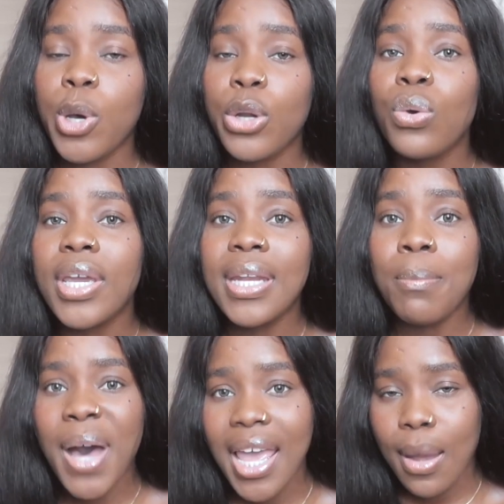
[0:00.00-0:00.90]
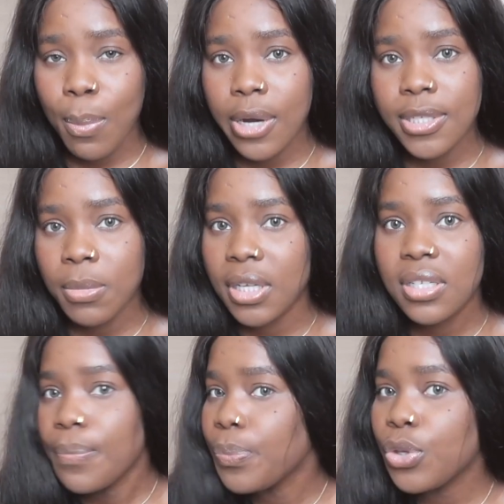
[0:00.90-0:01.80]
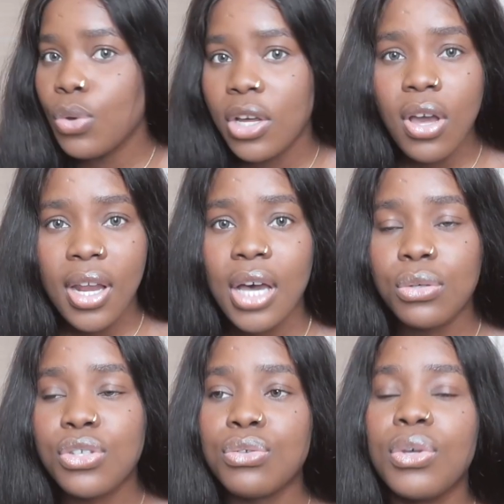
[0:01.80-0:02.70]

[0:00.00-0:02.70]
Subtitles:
but I know in my apartment you are not allowed to.